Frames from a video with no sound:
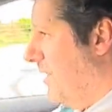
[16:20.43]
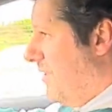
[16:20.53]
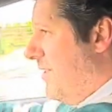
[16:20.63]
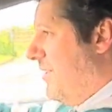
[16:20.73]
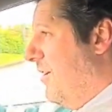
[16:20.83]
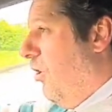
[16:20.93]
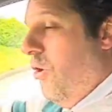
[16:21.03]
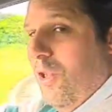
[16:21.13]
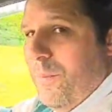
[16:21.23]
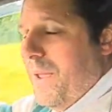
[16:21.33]
this is
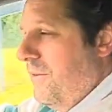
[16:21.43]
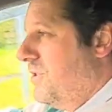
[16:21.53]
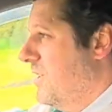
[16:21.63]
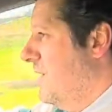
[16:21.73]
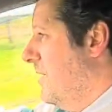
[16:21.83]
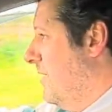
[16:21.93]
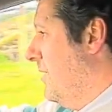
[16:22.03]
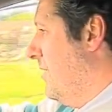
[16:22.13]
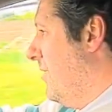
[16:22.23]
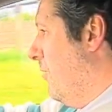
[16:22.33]
all about.
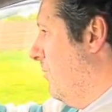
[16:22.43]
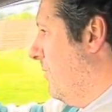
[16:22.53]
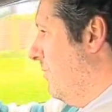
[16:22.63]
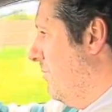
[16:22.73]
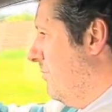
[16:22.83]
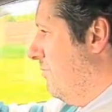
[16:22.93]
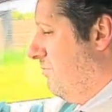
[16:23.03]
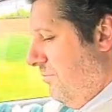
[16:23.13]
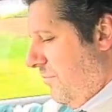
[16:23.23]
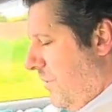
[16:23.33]
So,
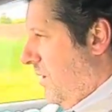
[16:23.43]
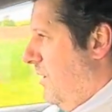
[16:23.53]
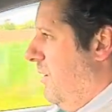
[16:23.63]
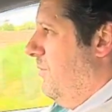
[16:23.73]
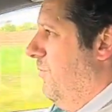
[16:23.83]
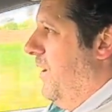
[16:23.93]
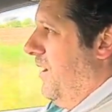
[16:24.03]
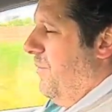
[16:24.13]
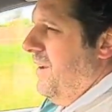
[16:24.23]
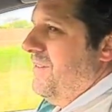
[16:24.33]

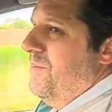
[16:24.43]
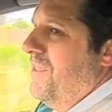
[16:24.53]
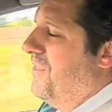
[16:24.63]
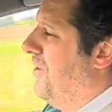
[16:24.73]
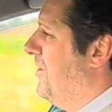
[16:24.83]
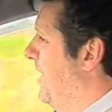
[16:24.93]
wait a minute, I'm in third